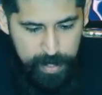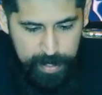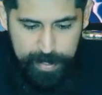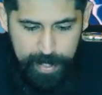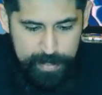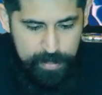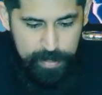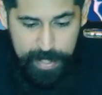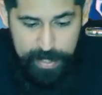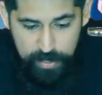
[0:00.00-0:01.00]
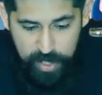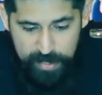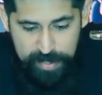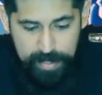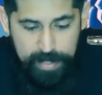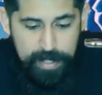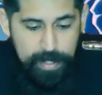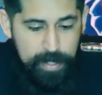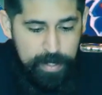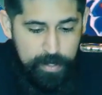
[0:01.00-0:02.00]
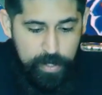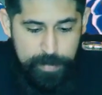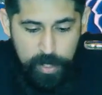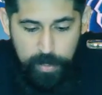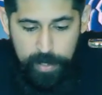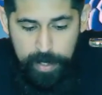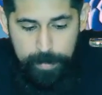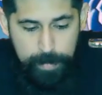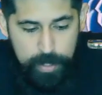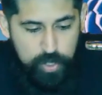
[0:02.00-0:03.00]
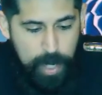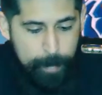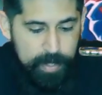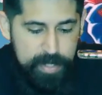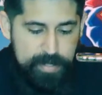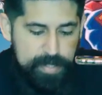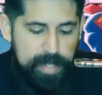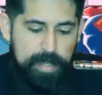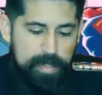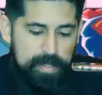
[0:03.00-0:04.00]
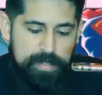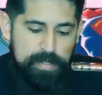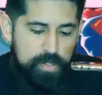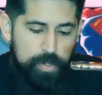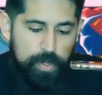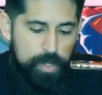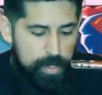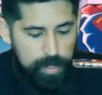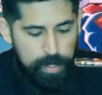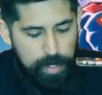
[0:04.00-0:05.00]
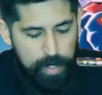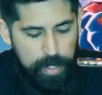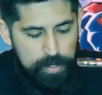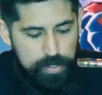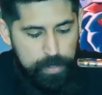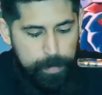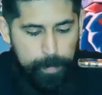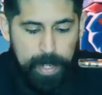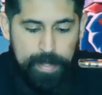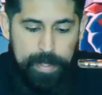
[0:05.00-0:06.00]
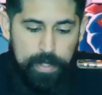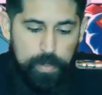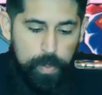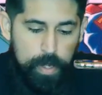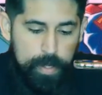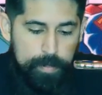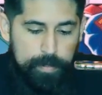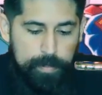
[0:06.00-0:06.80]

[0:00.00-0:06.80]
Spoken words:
He has Justice League, Kryptonian, Metropolis. This is your Superman that you want.